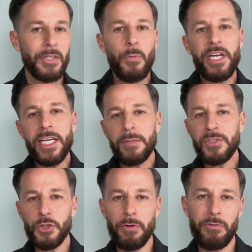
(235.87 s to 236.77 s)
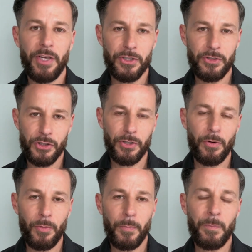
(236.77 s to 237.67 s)
When it comes to a fashion
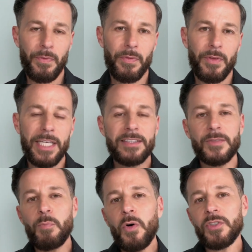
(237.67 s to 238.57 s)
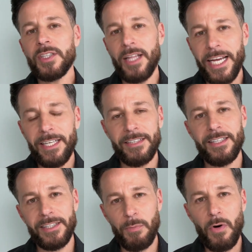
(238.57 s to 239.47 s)
show, it's most likely
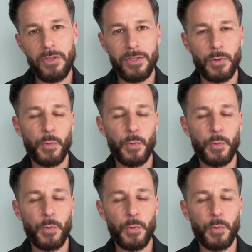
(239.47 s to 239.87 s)
that the models